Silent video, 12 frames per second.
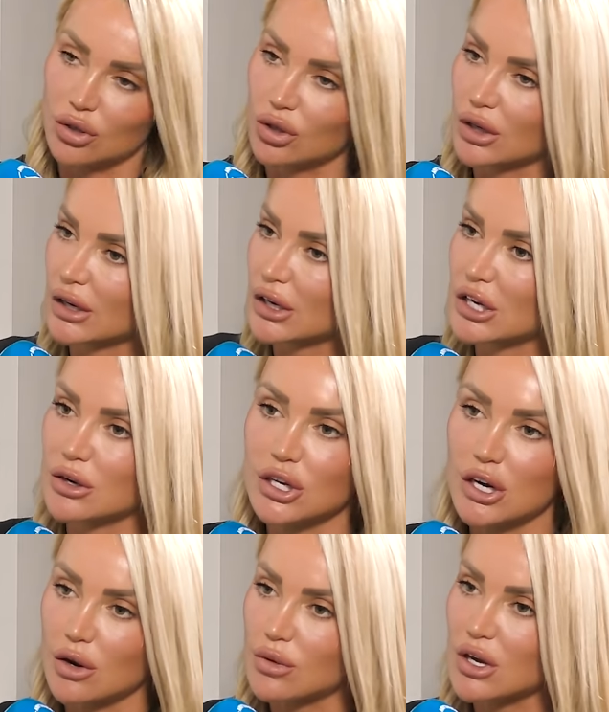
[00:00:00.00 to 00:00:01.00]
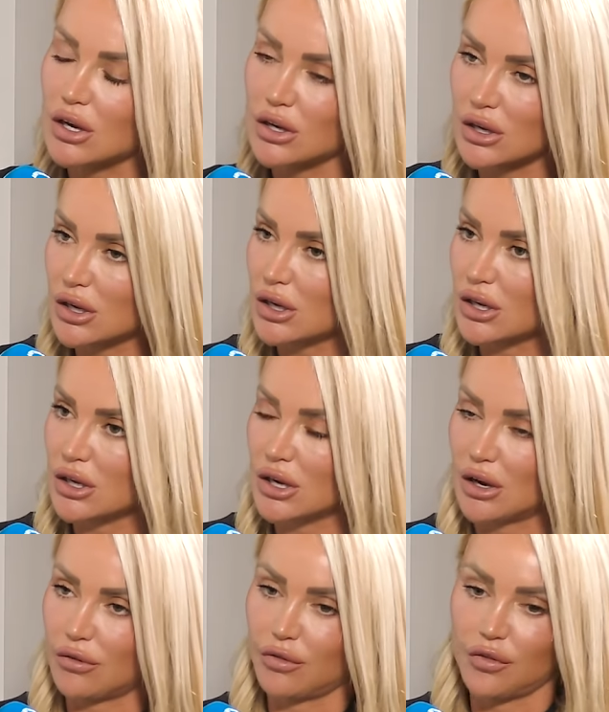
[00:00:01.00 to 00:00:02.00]
looking. You, you know, you
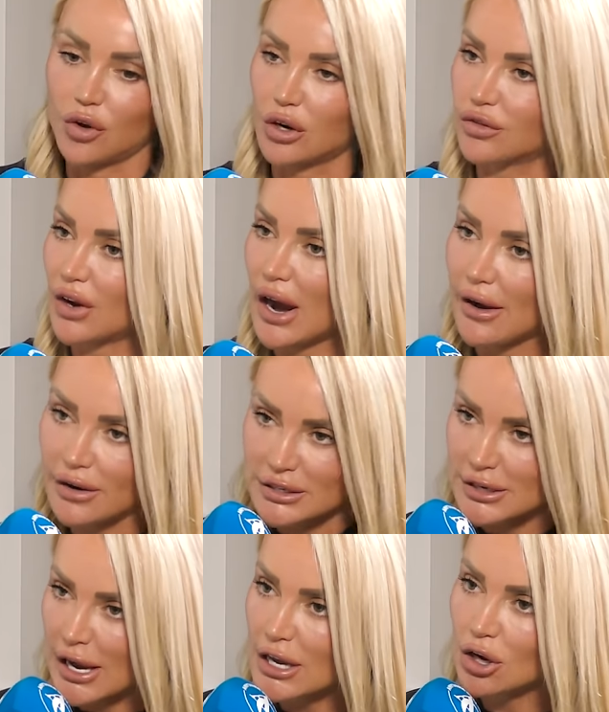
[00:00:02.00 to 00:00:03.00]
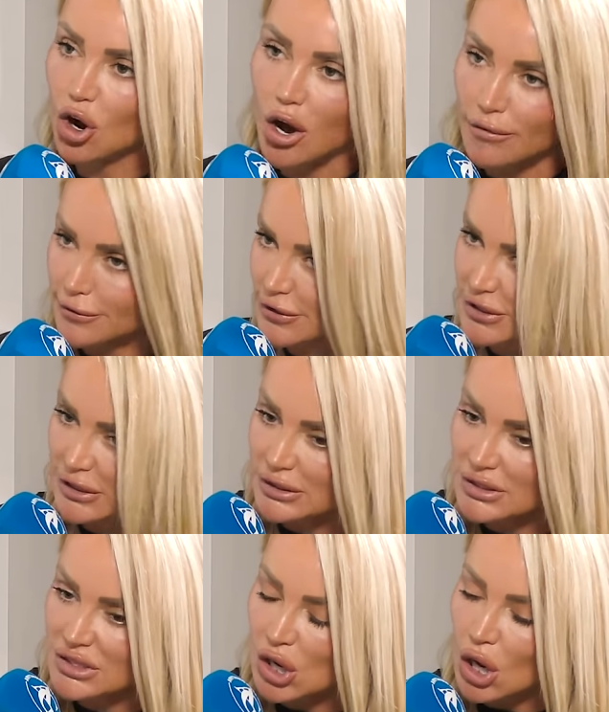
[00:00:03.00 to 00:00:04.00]
you're full of character. You're
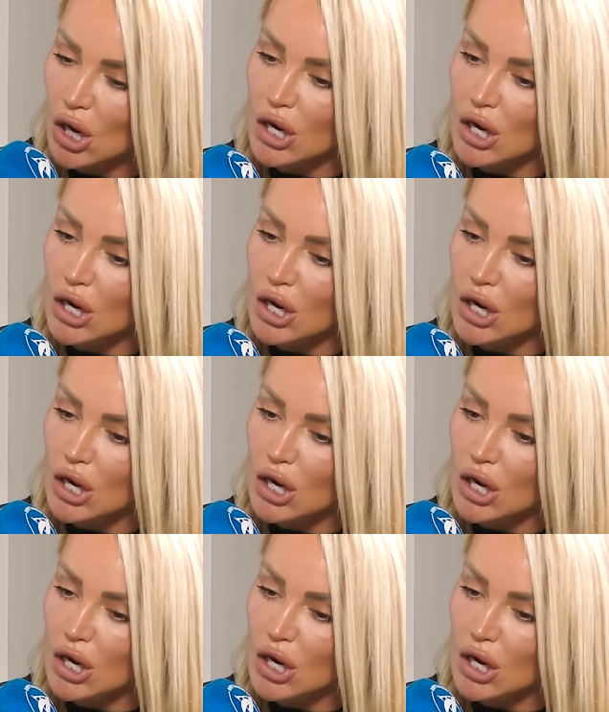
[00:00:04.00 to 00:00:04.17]
confident.